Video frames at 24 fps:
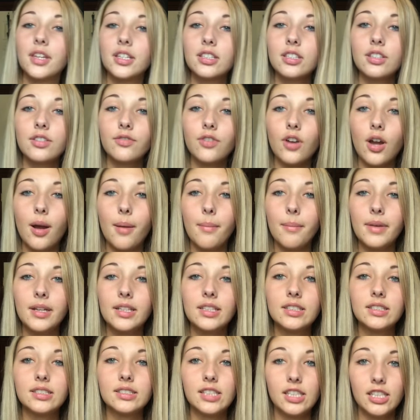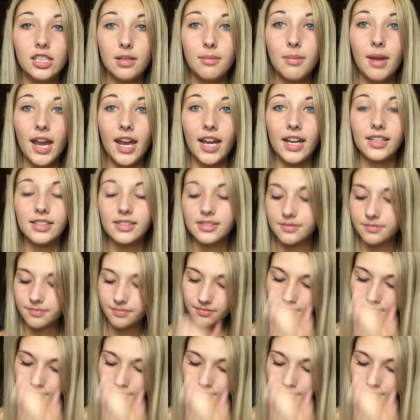This is from TJ Maxx.